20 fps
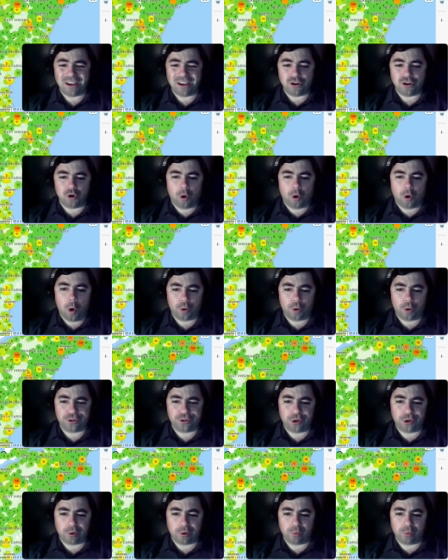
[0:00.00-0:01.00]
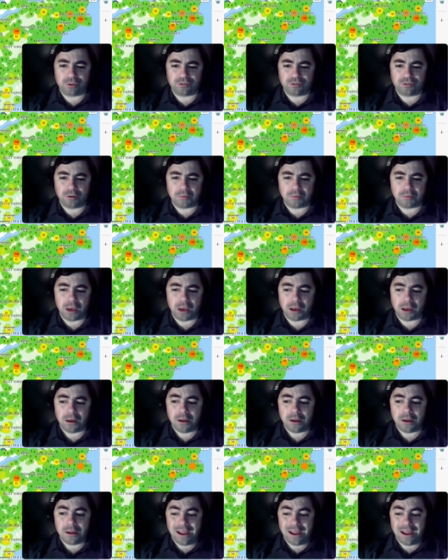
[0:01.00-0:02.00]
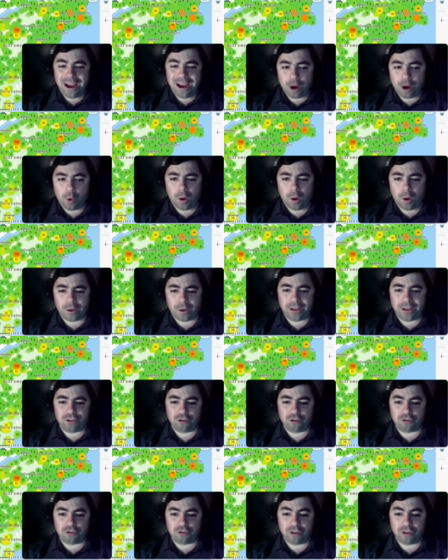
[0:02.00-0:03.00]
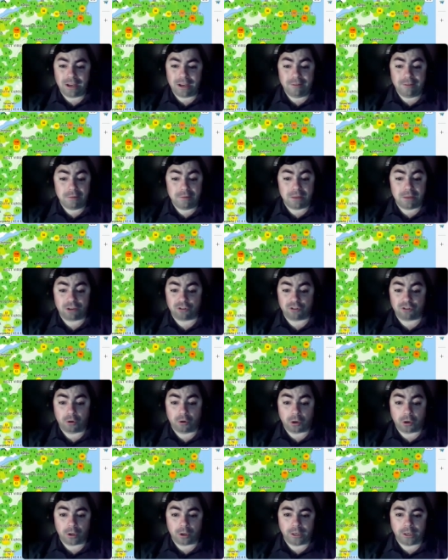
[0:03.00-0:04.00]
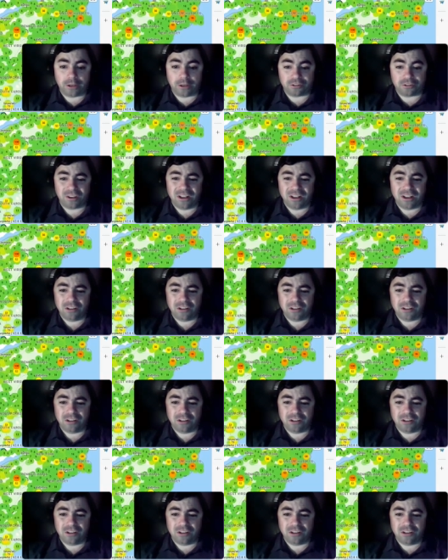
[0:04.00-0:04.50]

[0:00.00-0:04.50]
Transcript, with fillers: You're all dealing with some uh, air quality issues today. Even in Minnesota, look at this.